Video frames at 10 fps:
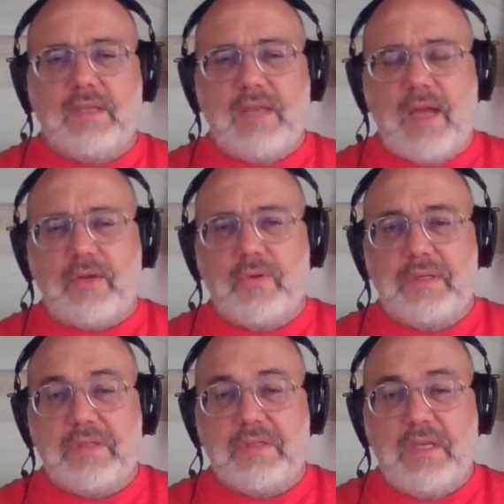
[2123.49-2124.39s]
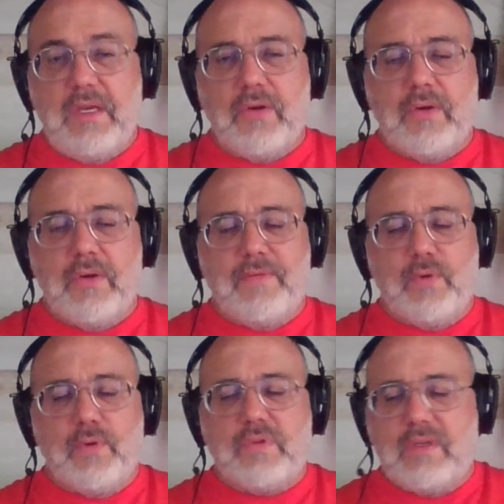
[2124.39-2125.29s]
attacker is here
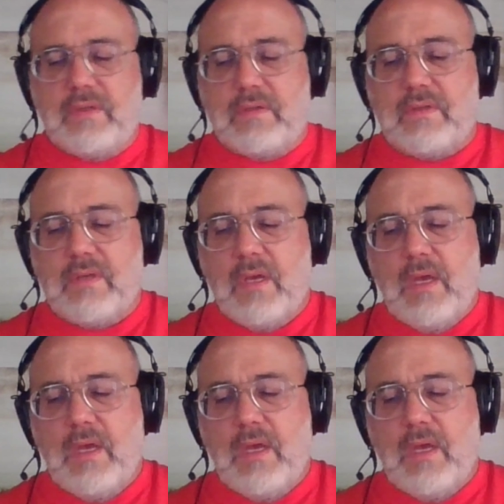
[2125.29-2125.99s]
versus